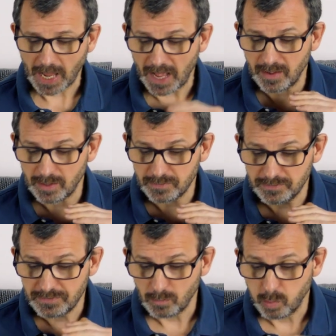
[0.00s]

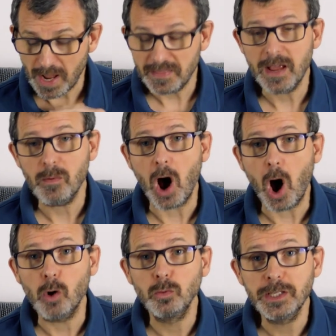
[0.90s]
and where there were
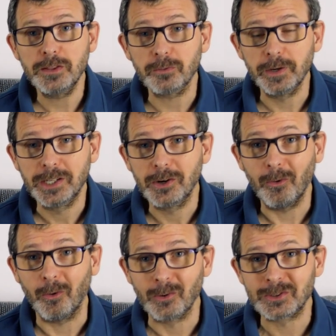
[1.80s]
only three
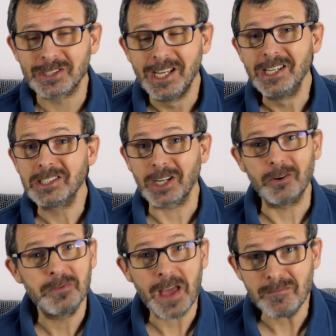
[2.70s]
courts.
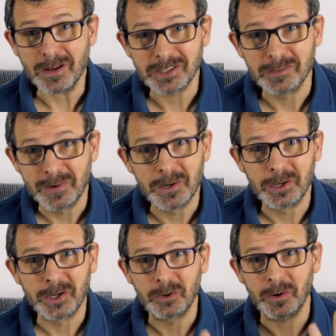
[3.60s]
So that must have been an
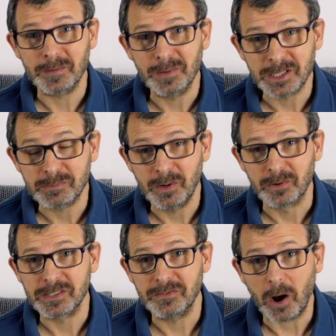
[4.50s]
incredible
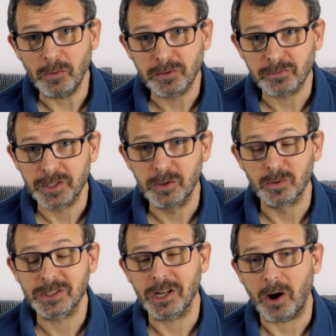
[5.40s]
experience. If there are only three
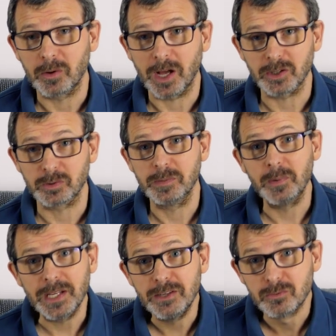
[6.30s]
courts in the whole country,
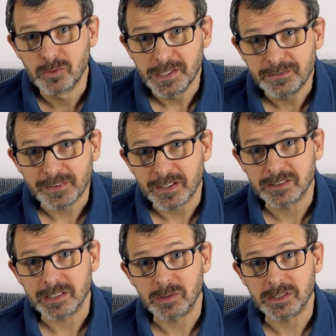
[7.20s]
but he really
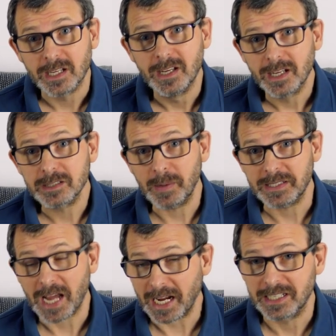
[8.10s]
feels it was
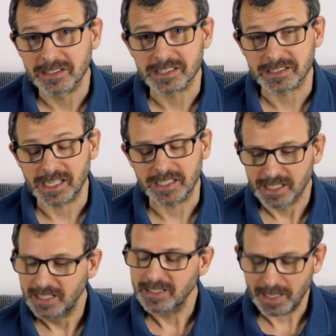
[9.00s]
spectacular success.
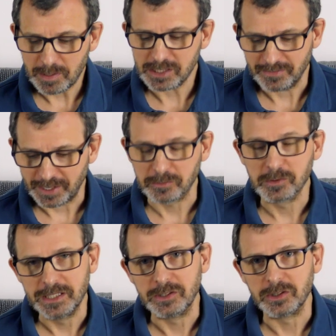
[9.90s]
They must have had a
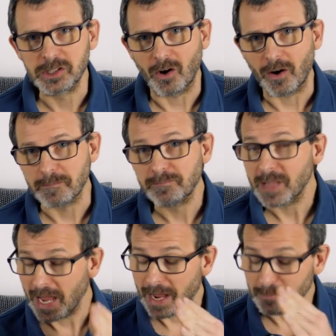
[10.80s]
really good time.
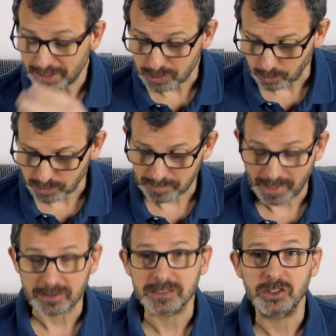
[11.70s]
And he talks
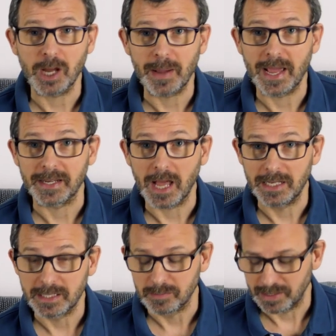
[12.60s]
about Japan a
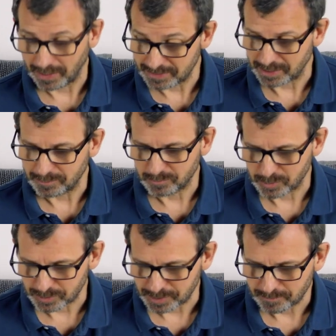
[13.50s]
little bit later.
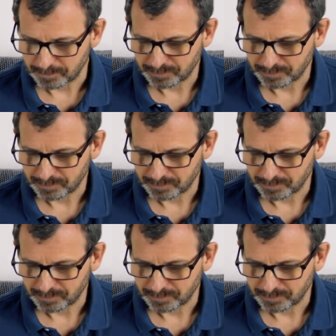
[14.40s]
We'll see.